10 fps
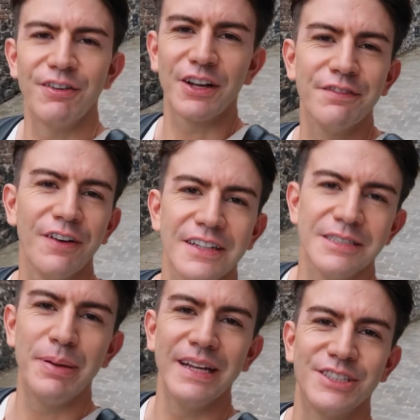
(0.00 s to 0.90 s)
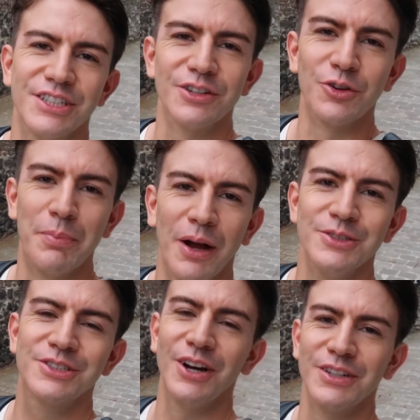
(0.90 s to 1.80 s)
If I can find a picture or a
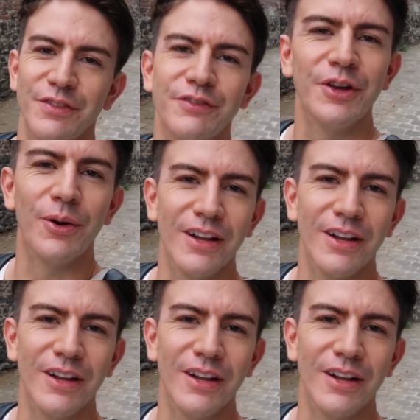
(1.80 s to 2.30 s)
postcard of the view,